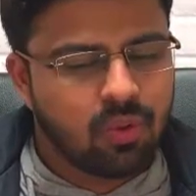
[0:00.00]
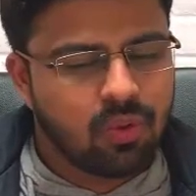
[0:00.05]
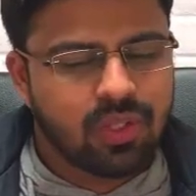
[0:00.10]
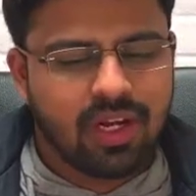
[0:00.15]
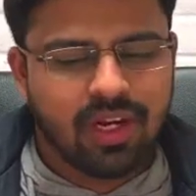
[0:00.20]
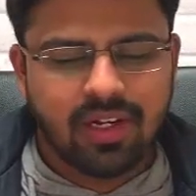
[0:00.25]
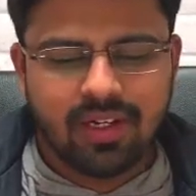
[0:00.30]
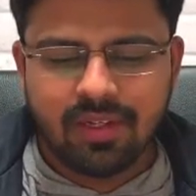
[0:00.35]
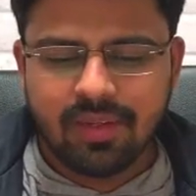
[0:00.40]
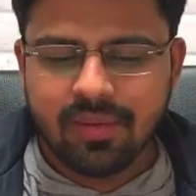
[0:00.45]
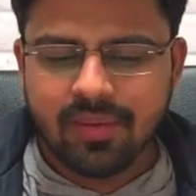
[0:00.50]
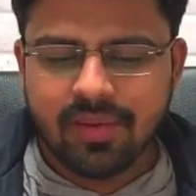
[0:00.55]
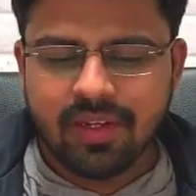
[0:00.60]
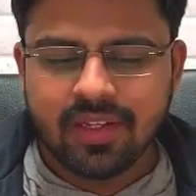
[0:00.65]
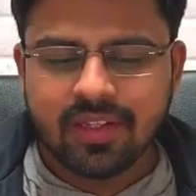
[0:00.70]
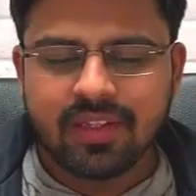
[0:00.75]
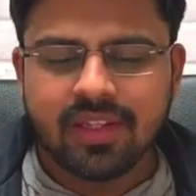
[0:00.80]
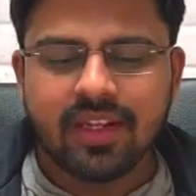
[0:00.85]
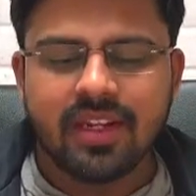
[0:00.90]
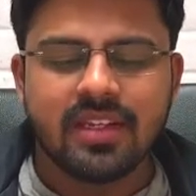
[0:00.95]
that
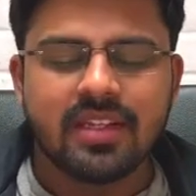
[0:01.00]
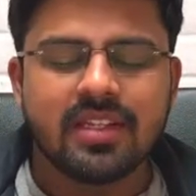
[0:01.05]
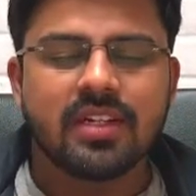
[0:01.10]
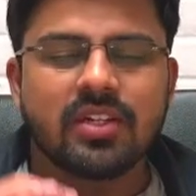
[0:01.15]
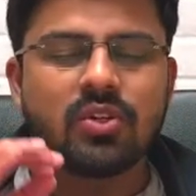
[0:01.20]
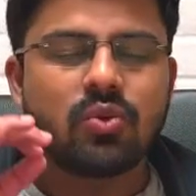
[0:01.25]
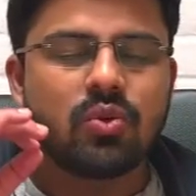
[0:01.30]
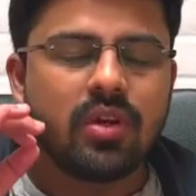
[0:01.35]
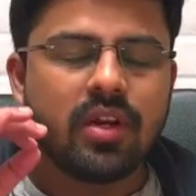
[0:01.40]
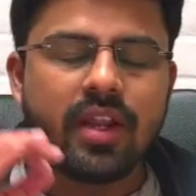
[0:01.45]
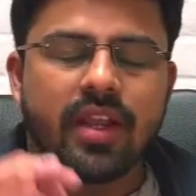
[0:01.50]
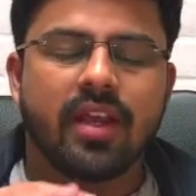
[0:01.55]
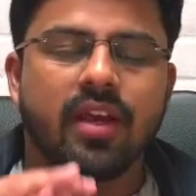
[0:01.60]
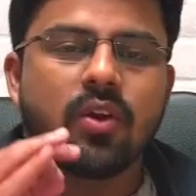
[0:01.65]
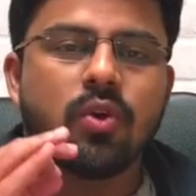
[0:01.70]
there is a like around